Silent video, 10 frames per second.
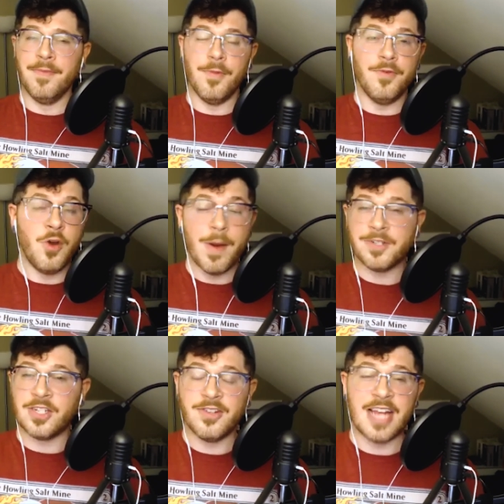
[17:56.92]
New
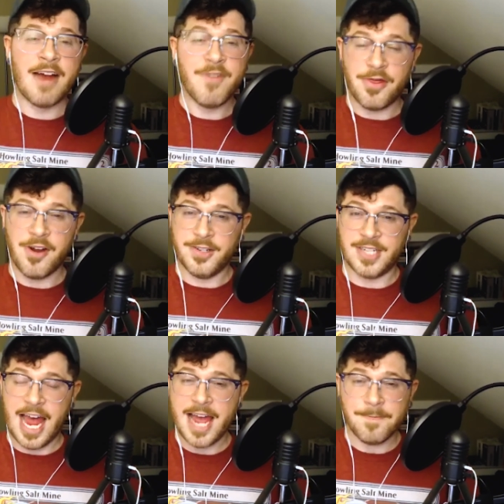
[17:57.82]
episodes every
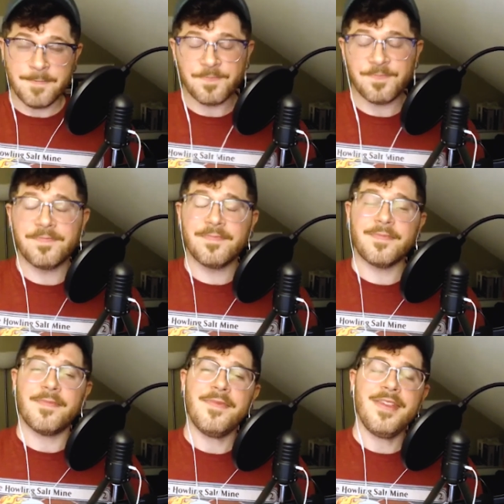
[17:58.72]
Thursday,
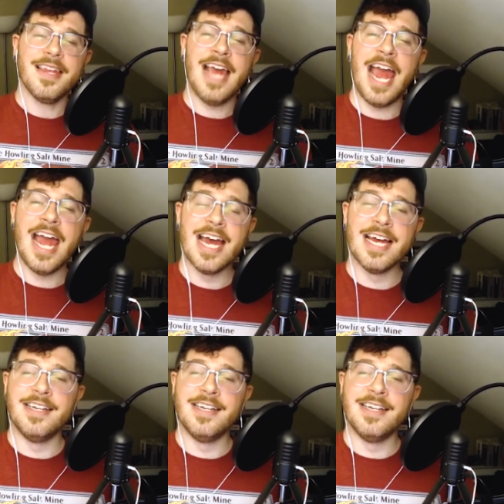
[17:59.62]
and